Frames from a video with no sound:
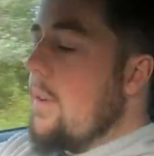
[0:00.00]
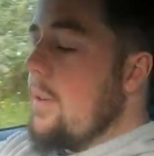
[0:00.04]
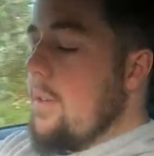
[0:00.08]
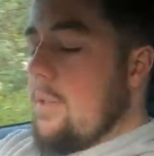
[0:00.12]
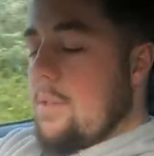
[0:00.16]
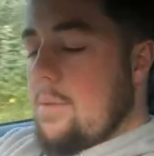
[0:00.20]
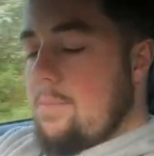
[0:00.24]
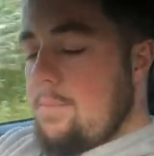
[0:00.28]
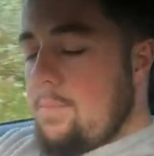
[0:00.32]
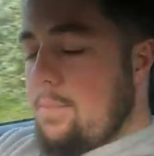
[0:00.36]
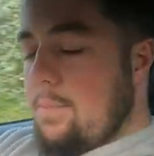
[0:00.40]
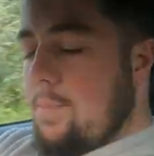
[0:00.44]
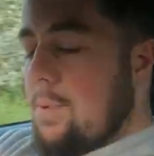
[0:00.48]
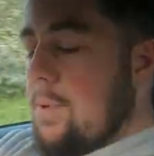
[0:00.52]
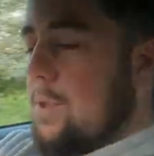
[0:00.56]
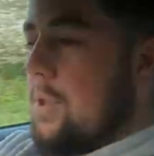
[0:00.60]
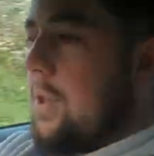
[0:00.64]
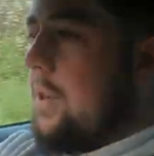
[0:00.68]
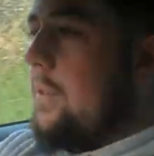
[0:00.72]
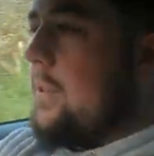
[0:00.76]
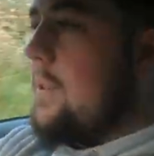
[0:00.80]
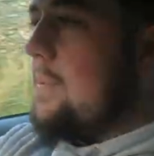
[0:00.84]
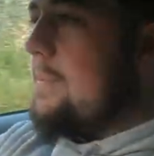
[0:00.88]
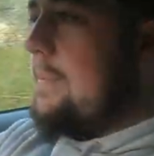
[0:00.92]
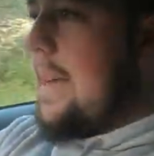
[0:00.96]
Let's push it
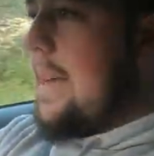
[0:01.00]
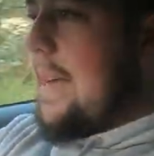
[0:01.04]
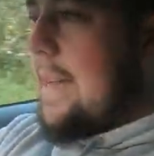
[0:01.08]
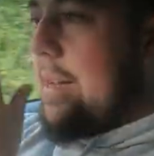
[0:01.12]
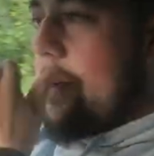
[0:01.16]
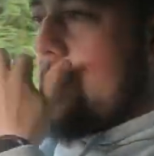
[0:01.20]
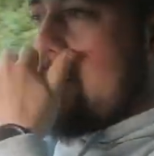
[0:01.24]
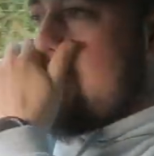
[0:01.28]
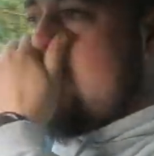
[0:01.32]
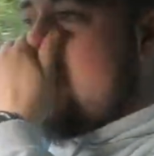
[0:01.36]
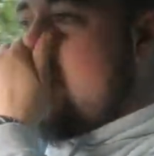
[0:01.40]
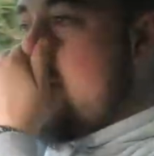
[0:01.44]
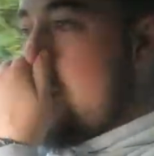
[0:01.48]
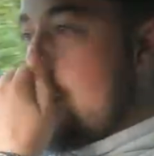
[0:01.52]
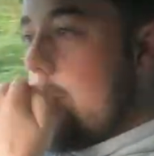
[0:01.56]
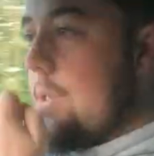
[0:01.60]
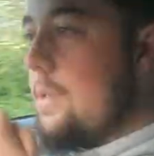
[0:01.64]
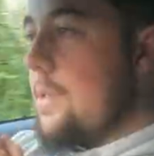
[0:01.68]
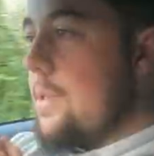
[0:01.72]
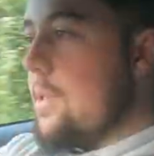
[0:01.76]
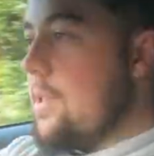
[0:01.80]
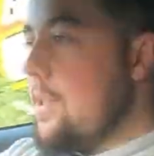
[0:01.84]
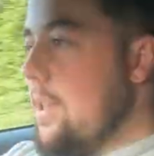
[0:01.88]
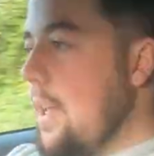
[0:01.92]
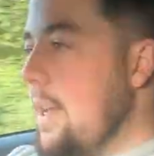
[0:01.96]
over to manual so
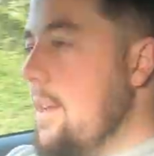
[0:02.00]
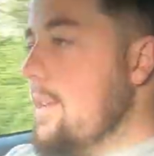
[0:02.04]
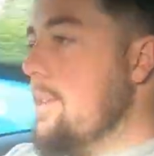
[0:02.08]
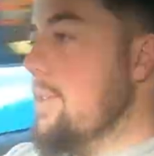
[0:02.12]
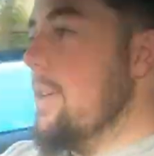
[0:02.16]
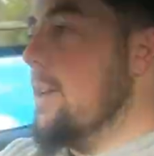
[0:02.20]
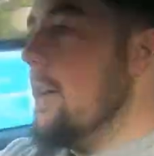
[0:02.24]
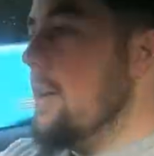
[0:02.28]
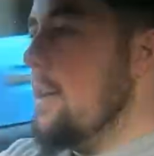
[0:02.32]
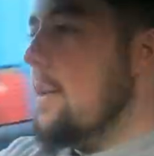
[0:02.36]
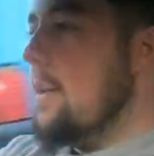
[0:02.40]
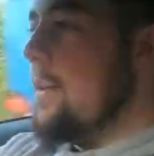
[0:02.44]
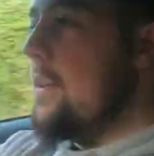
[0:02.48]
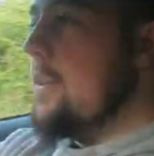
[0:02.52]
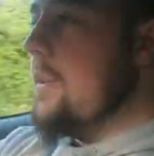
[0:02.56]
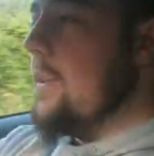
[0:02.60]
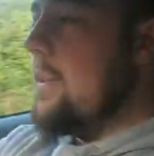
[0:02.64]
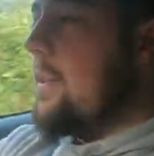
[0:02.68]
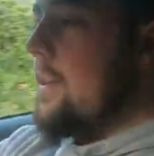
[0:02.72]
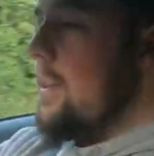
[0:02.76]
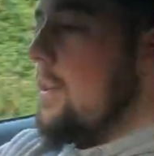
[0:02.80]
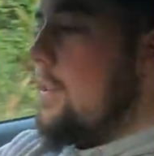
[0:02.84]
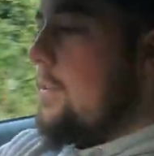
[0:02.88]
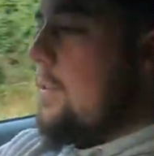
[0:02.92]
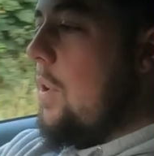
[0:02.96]
it stays there.
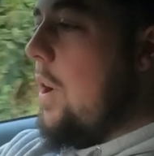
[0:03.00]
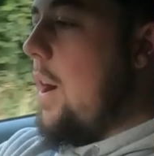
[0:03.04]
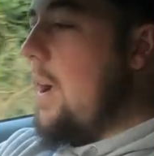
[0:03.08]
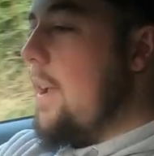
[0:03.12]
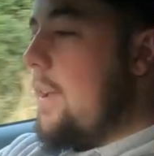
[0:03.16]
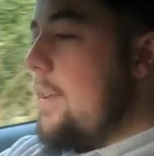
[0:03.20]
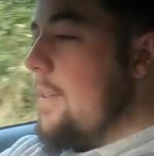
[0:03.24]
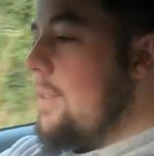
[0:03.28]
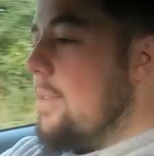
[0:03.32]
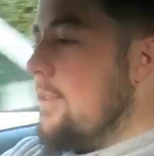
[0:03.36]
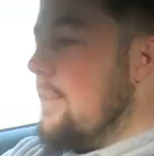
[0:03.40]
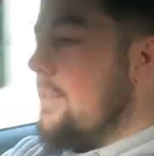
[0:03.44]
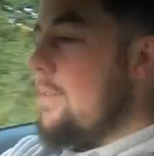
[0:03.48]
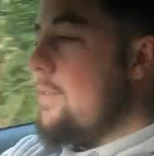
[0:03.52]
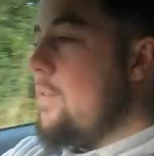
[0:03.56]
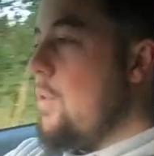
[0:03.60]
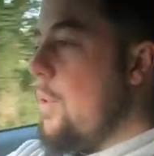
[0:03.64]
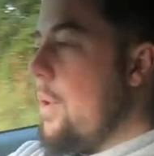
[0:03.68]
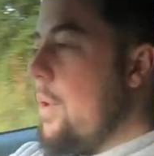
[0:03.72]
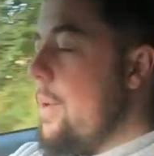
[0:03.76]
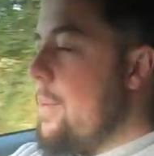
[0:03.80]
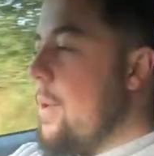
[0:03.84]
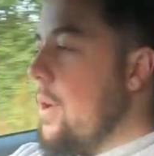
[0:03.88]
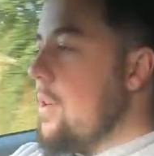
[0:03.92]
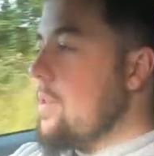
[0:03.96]
Right,
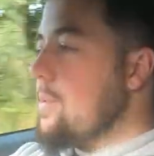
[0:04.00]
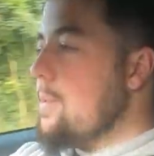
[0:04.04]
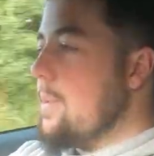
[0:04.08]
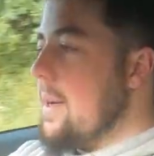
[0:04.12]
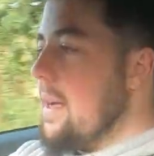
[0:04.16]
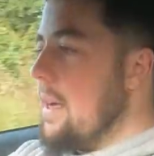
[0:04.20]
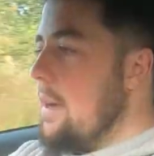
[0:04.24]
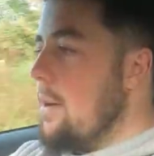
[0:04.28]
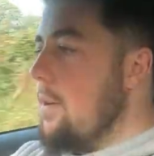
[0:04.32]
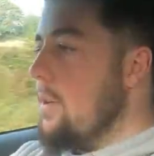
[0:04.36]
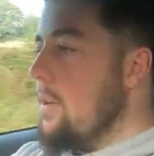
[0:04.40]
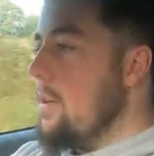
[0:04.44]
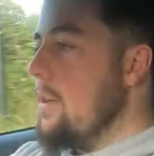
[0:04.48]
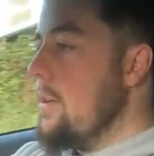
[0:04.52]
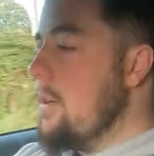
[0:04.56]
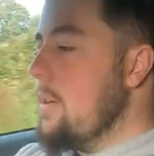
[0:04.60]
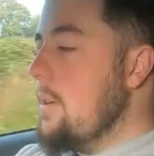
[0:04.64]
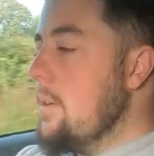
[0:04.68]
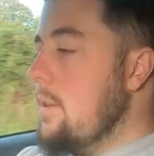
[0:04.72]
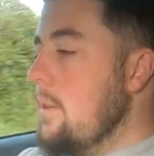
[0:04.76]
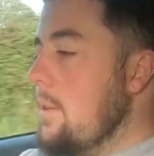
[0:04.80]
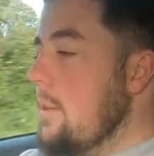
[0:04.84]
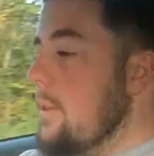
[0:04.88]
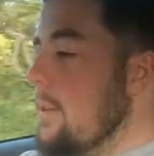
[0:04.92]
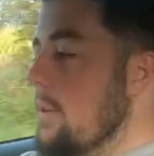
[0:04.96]
40 miles per hour,
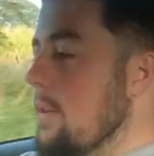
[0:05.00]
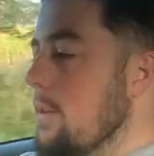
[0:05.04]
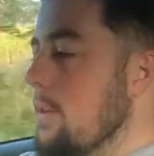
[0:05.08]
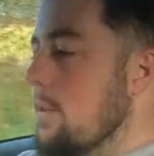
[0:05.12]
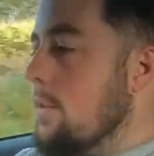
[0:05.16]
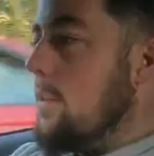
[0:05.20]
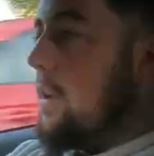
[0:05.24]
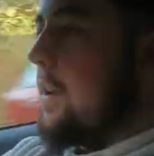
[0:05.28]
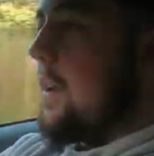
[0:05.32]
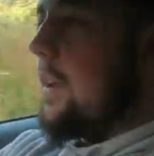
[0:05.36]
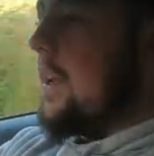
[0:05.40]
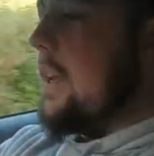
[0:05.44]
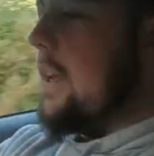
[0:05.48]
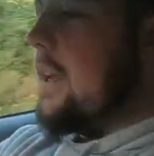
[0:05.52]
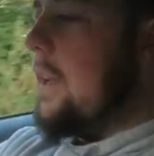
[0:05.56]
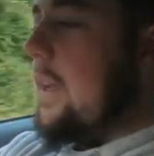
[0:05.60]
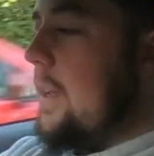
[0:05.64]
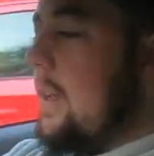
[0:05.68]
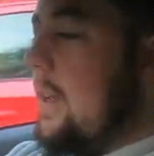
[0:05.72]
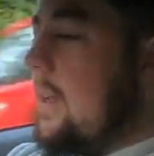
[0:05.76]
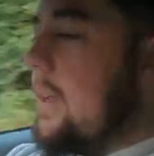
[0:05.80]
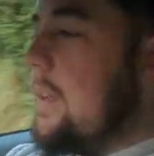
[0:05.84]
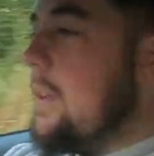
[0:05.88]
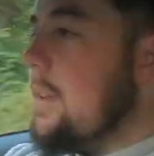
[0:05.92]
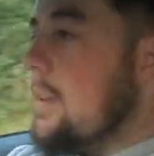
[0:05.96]
3rd gear.